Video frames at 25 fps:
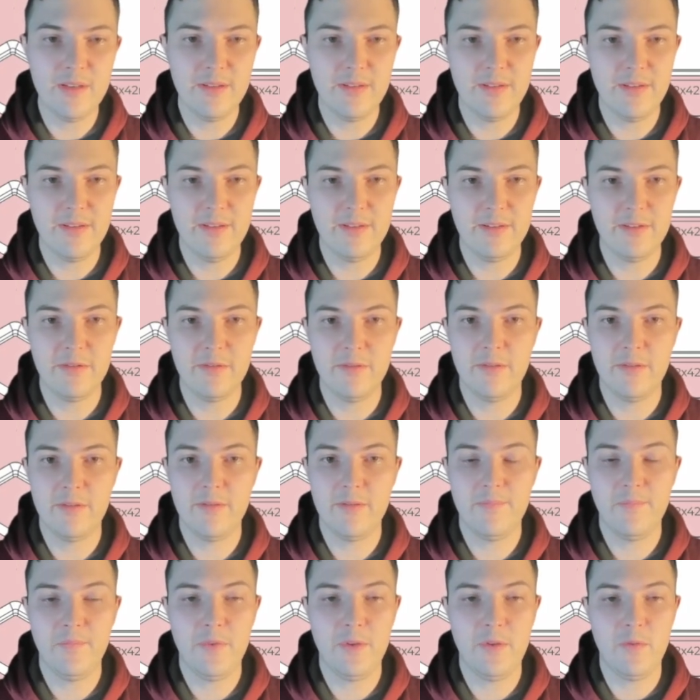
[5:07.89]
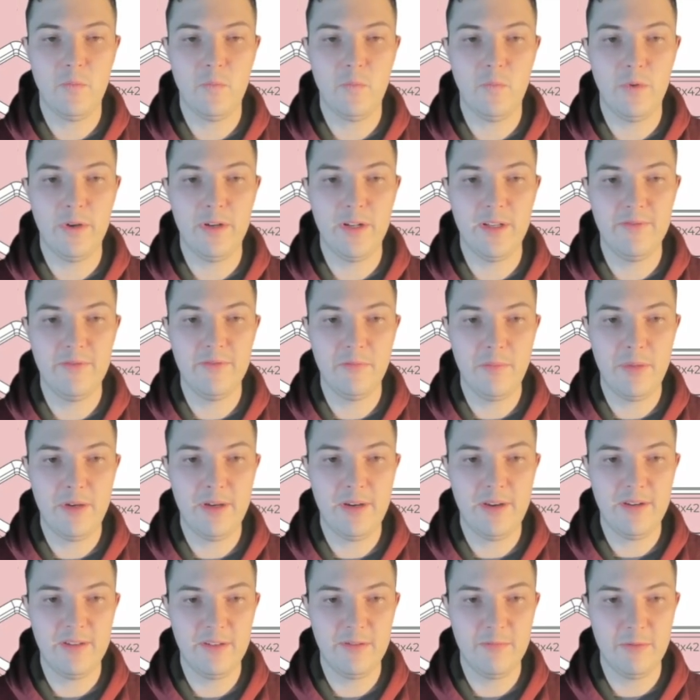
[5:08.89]
is whenever
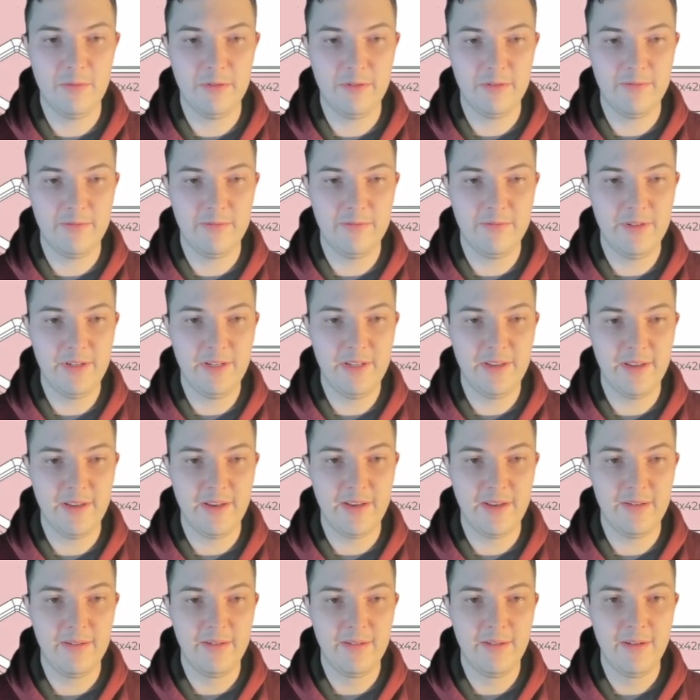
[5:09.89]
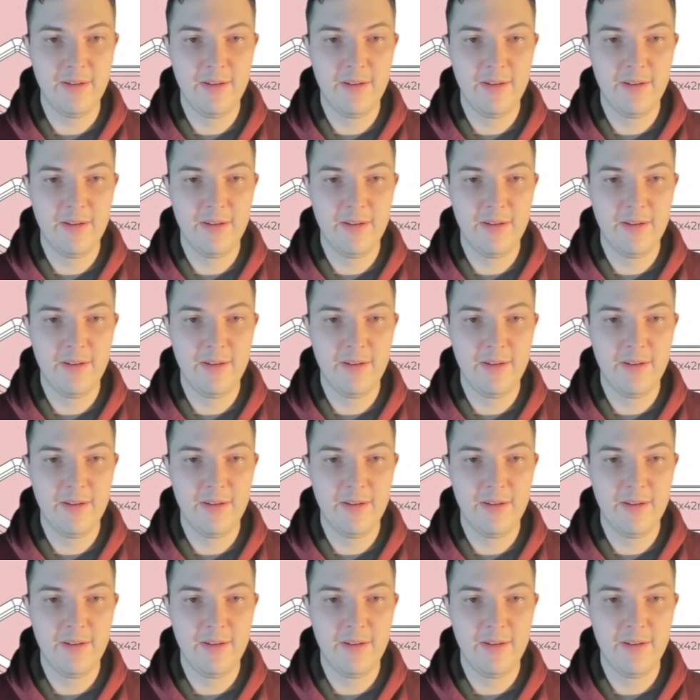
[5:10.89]
possible in FreeCAD,